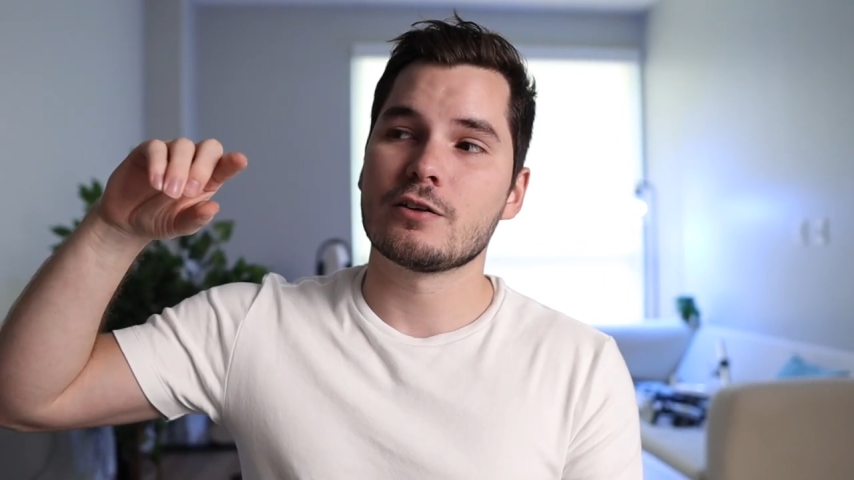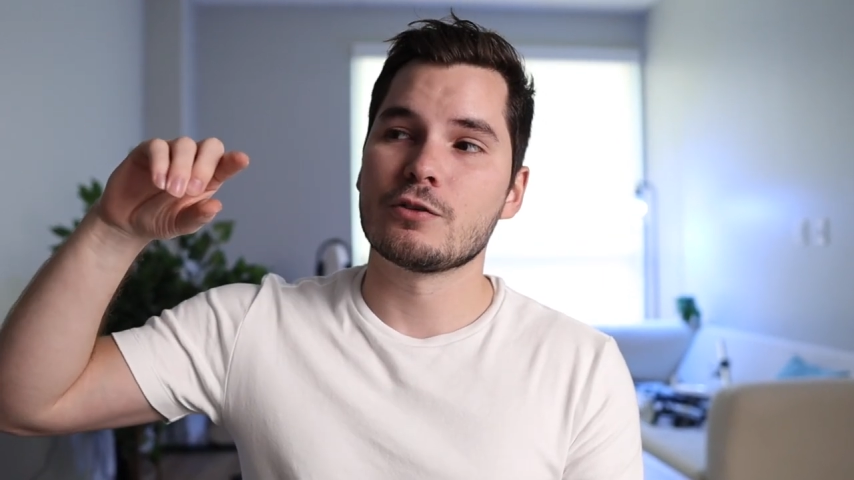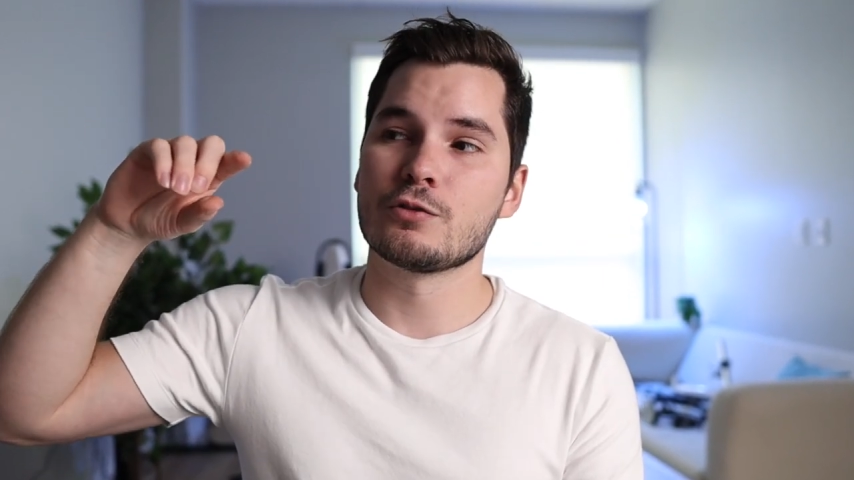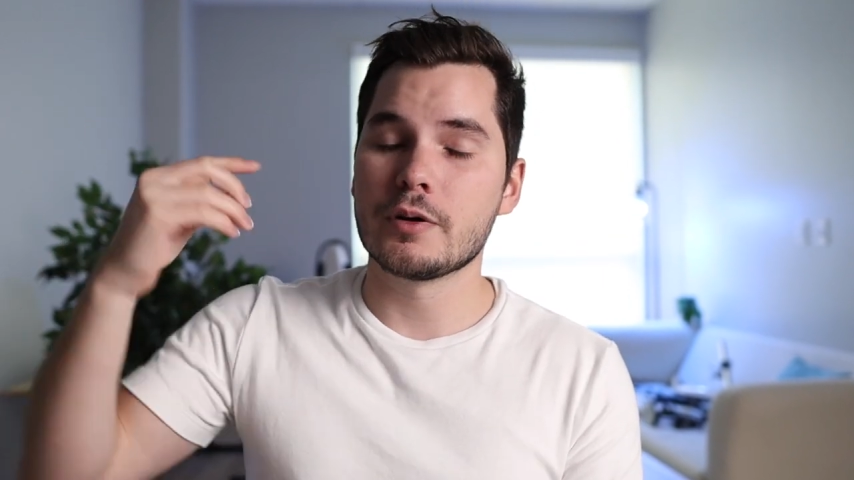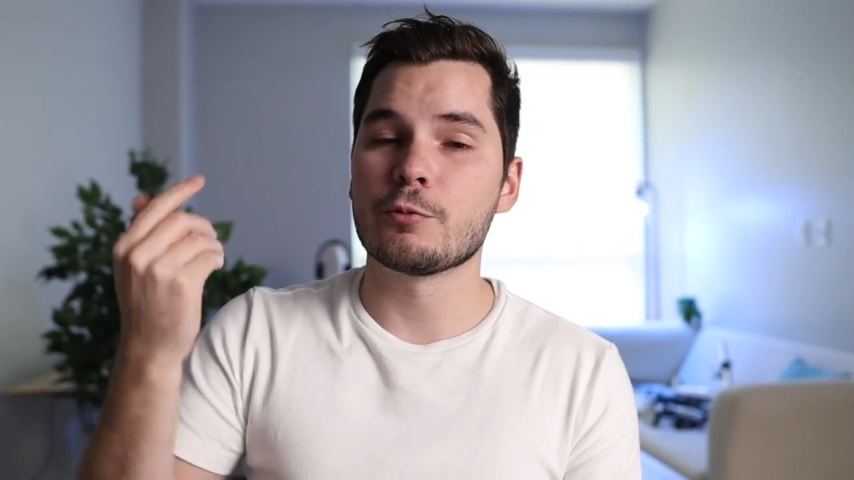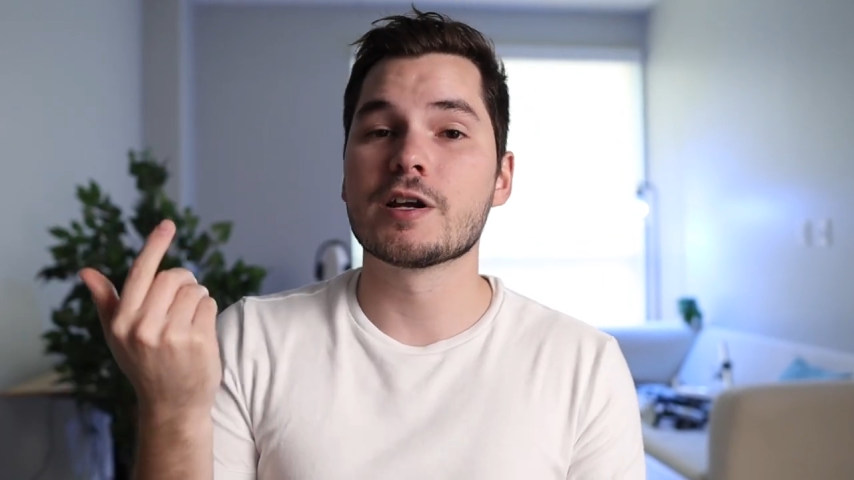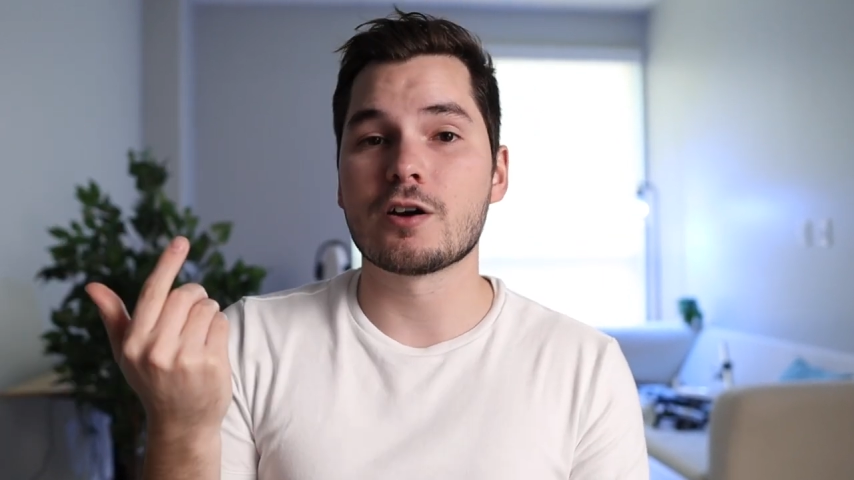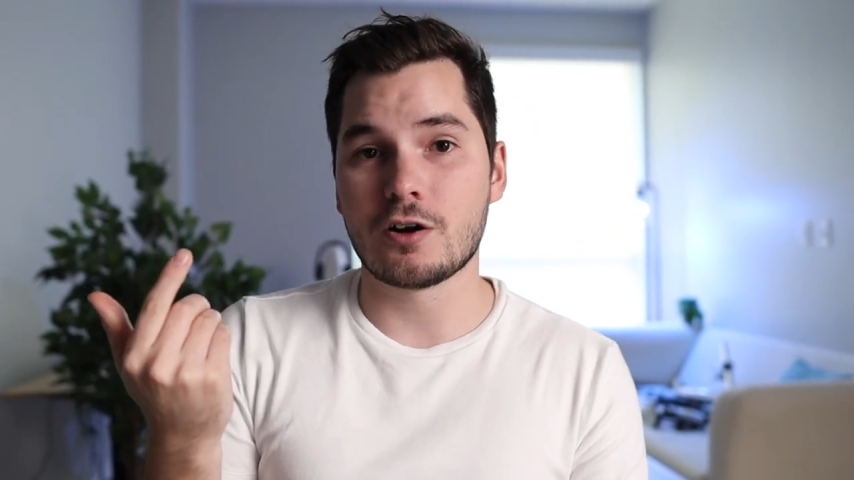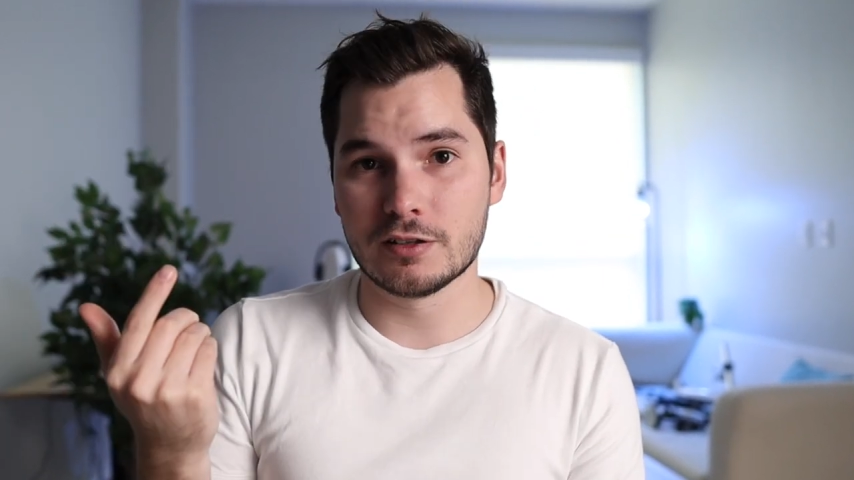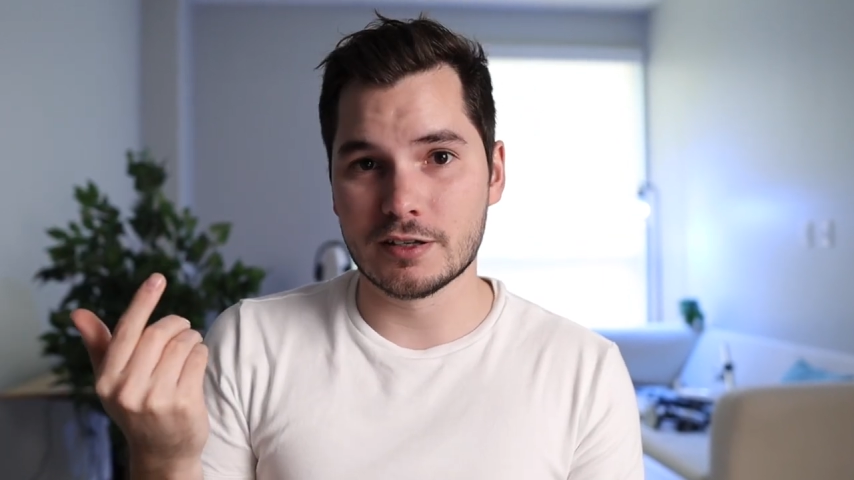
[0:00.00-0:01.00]

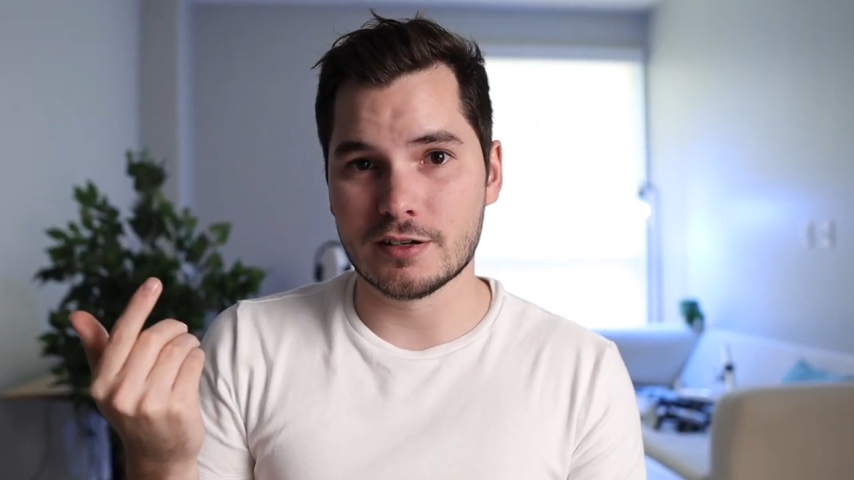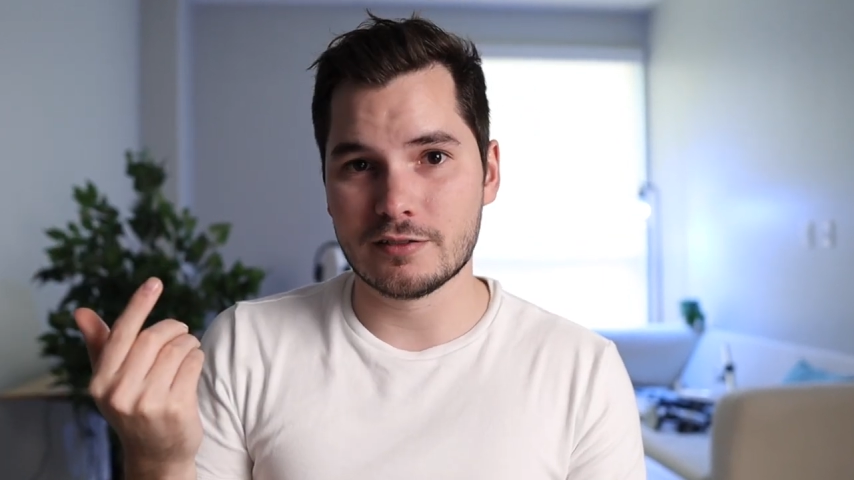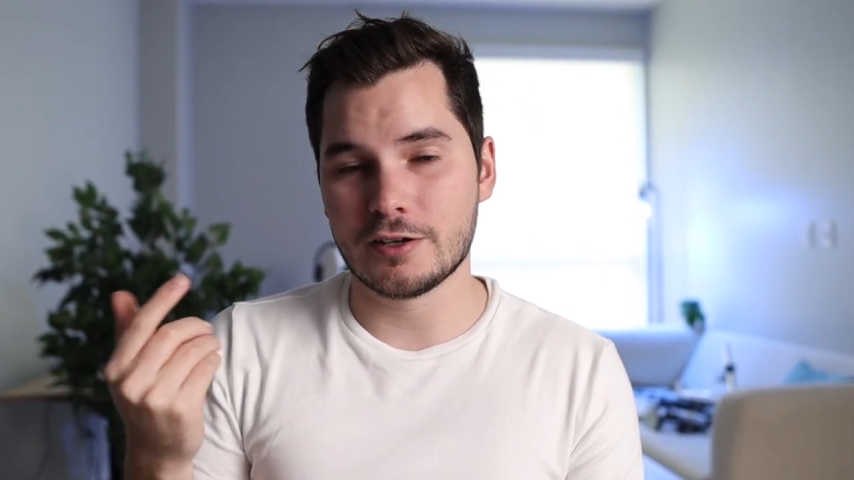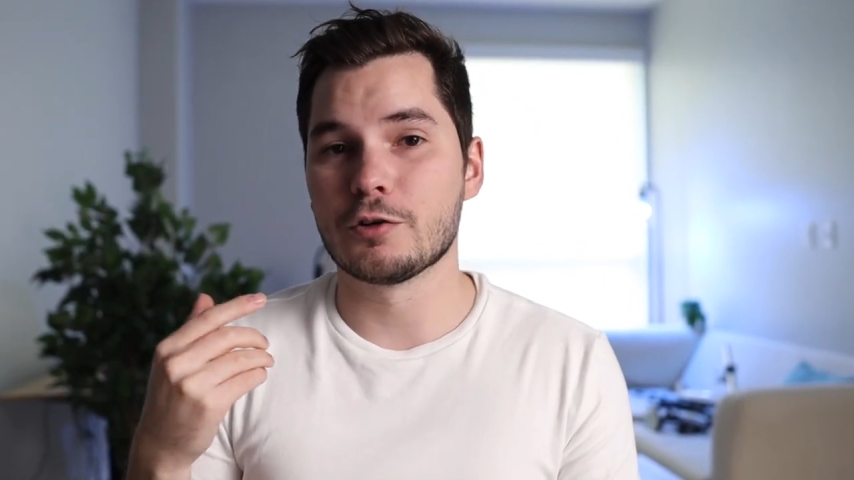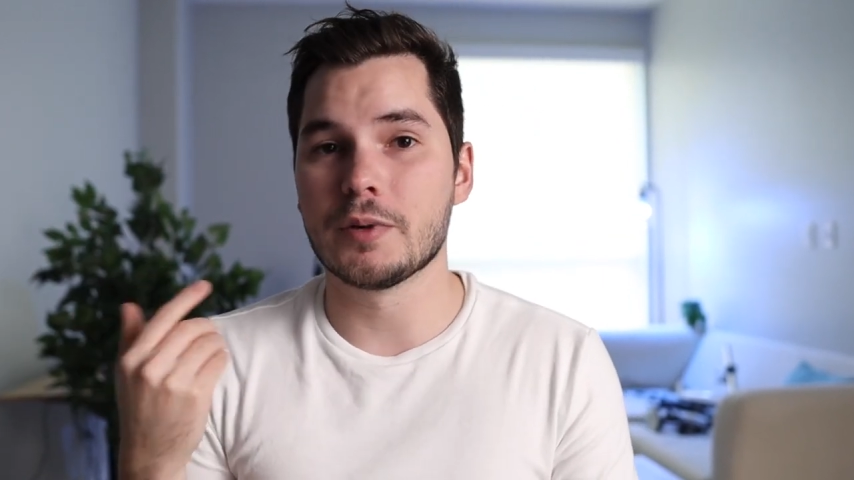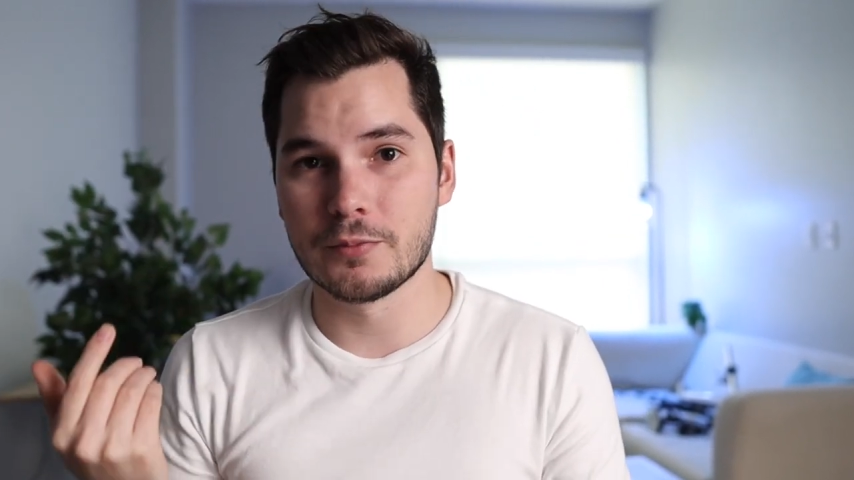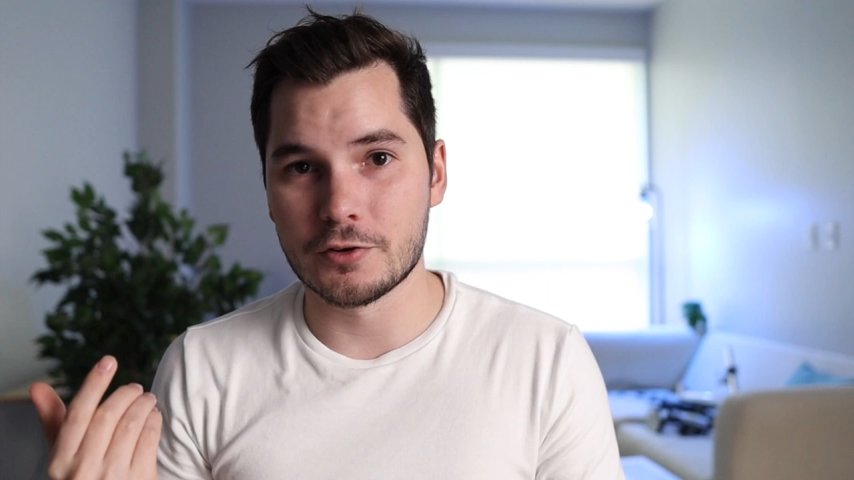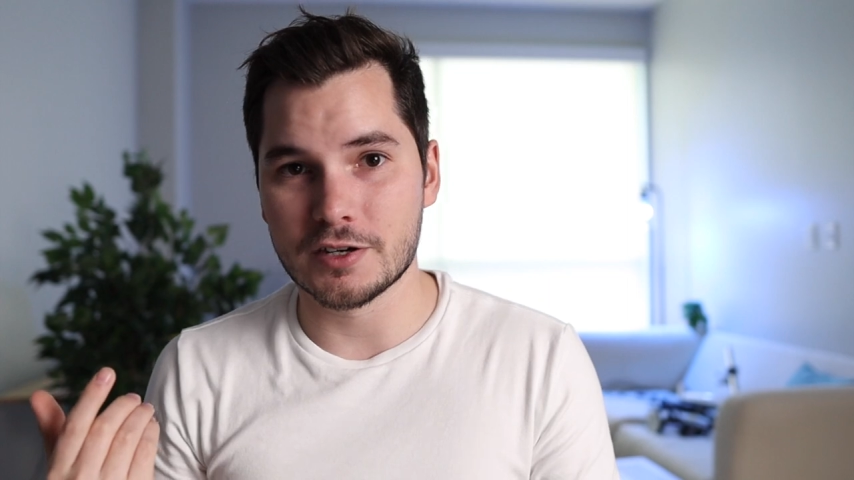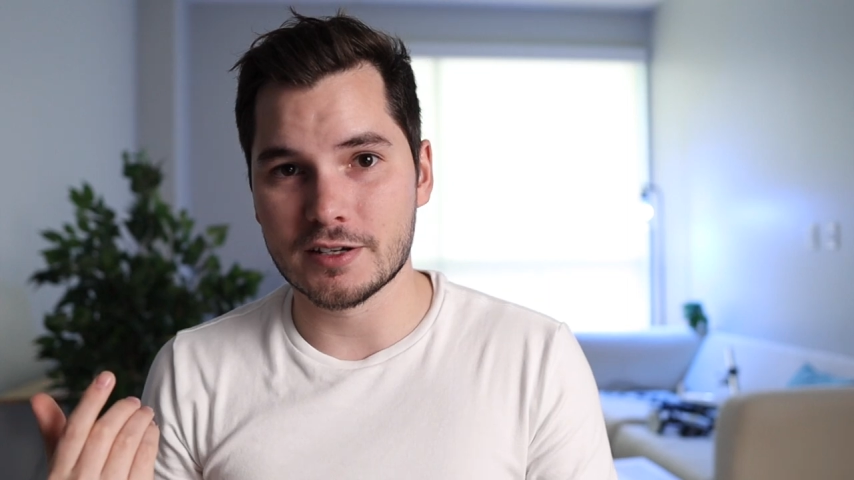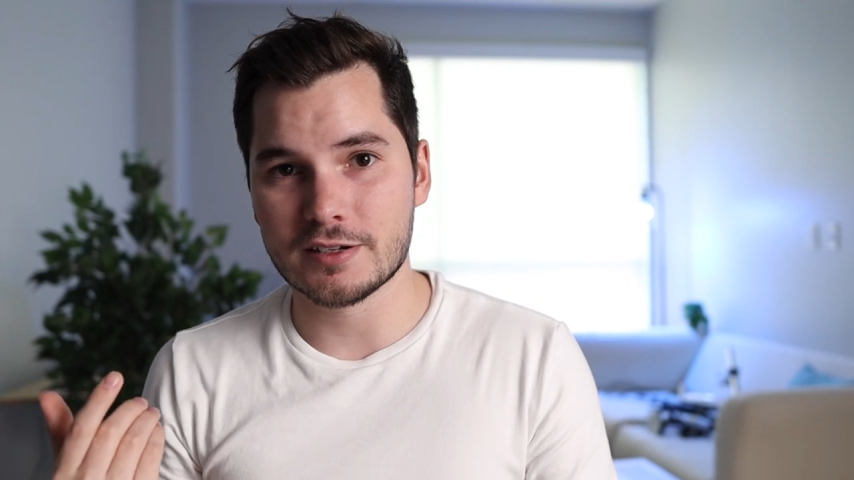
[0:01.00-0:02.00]
recalling it and
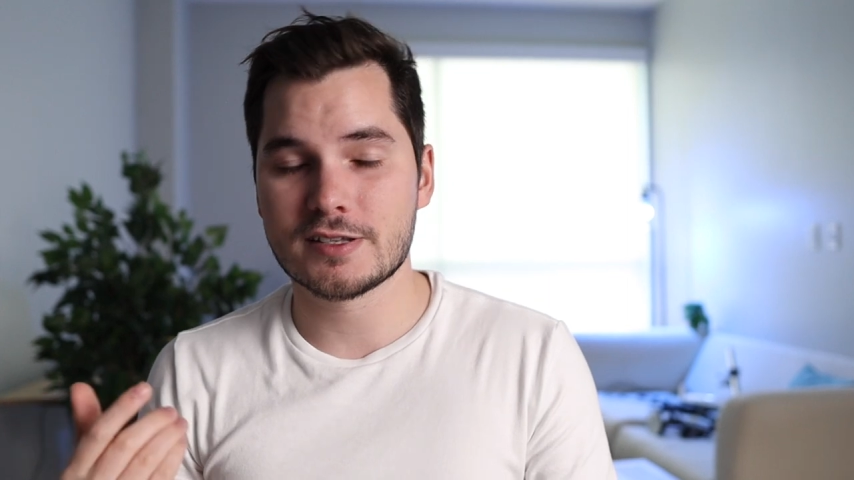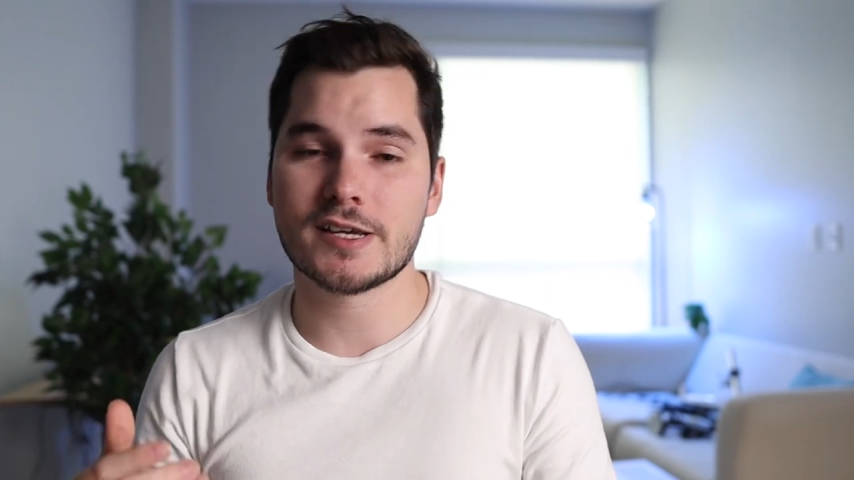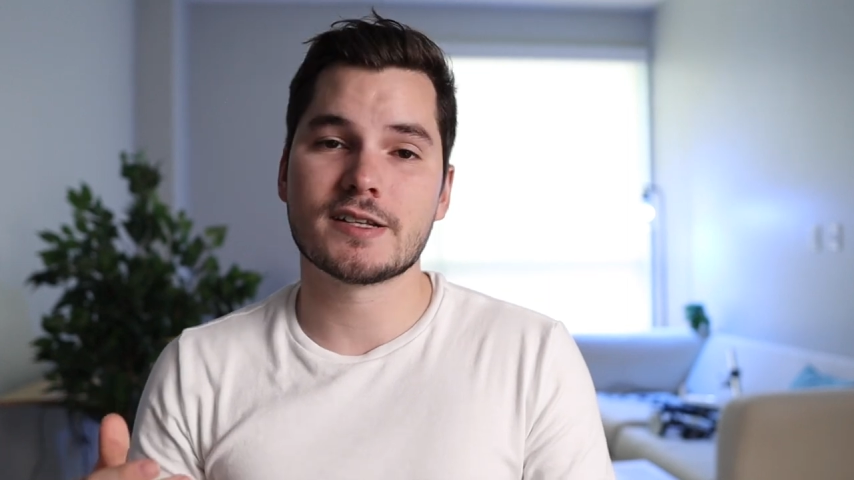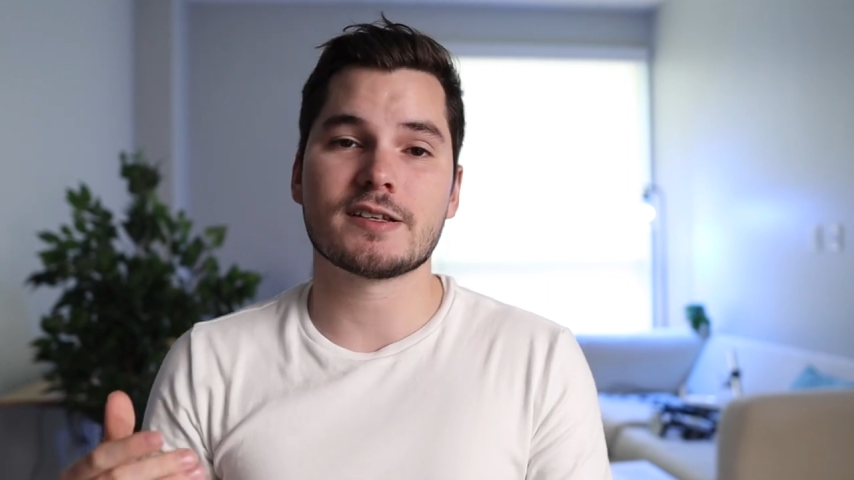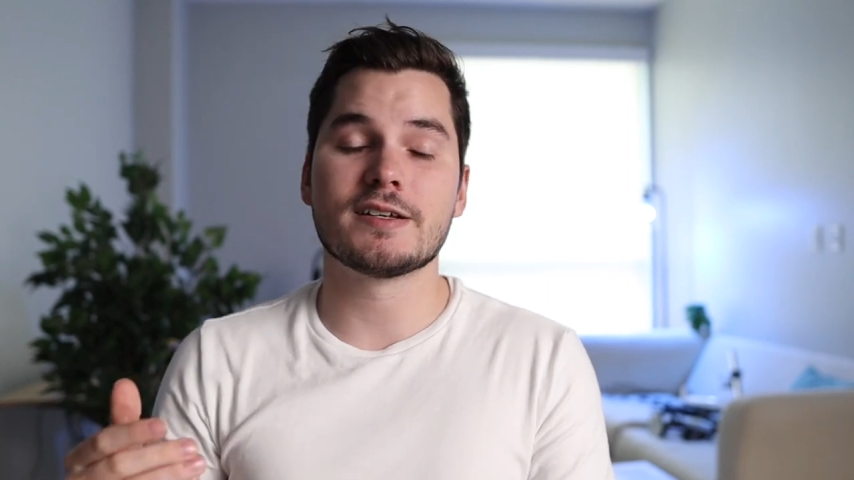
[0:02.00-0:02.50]
remembering it takes